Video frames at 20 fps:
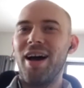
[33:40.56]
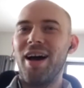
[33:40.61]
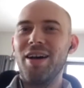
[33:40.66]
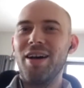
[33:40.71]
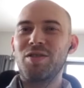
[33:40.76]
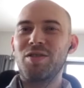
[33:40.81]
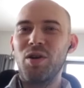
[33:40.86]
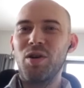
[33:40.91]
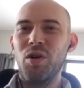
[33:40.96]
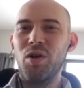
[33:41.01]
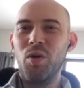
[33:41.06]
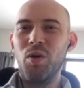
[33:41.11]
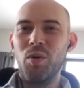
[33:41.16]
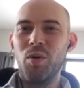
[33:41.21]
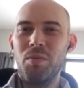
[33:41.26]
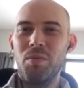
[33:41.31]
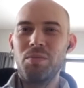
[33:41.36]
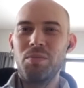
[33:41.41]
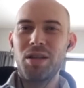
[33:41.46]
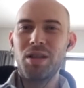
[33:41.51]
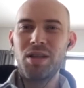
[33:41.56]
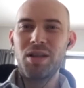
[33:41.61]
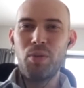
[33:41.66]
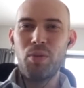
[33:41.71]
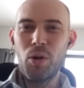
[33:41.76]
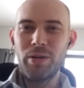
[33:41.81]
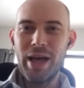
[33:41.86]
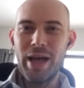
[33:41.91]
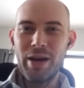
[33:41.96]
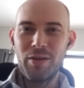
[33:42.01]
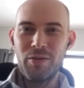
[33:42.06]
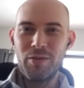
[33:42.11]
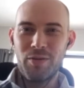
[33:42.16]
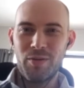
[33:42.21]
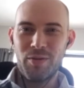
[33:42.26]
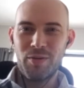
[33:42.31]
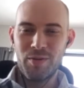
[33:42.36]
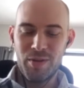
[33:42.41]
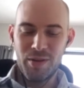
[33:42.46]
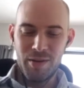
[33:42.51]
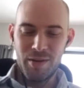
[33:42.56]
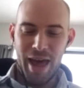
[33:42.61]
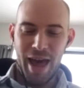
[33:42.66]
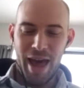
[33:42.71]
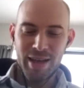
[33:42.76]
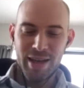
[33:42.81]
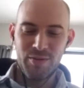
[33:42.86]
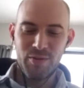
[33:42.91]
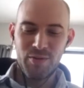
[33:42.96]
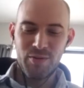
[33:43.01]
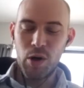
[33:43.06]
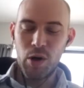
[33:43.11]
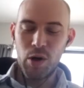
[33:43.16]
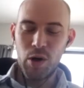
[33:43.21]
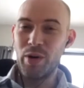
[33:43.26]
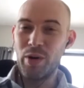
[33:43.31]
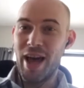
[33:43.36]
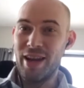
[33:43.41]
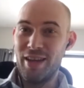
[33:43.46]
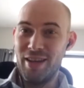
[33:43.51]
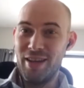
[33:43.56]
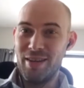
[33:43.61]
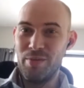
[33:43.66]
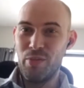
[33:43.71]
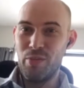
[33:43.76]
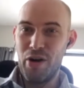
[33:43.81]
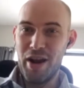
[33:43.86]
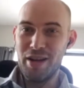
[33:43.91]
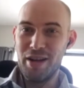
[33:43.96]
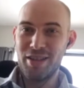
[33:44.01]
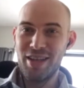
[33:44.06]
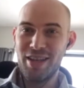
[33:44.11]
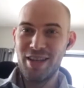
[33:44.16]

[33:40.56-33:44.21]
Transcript: So completely pulled out of the ass of GoDaddy, the brand,